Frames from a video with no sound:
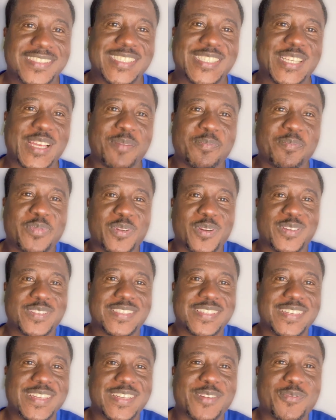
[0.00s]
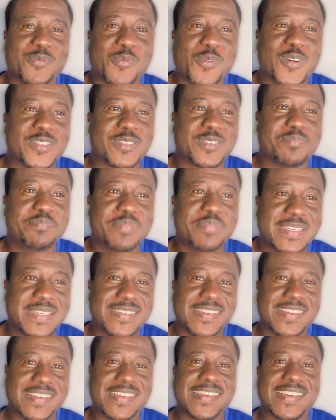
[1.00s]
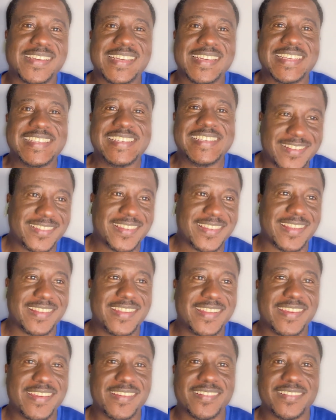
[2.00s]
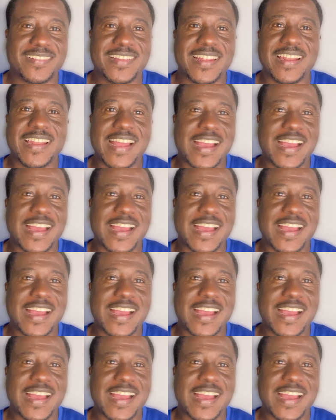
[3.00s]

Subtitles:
whilst Champions League was busy yesterday,